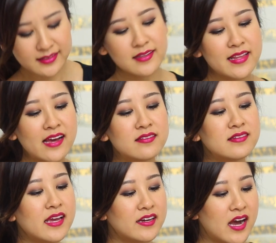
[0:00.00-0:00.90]
And then
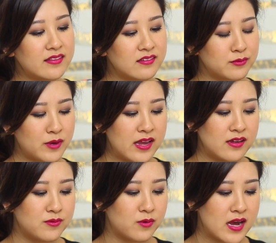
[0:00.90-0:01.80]
lastly, I got this Wet
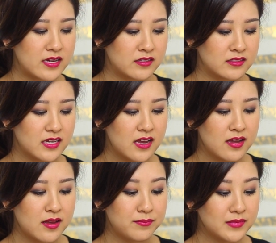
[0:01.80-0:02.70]
n Wild
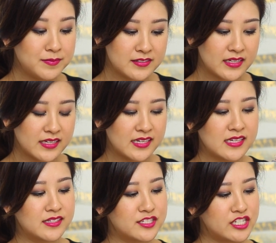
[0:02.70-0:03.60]
lipstick
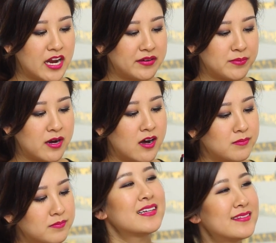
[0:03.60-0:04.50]
in Cherry
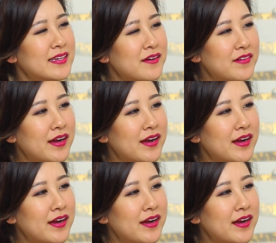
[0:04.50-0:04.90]
Bomb. It's like a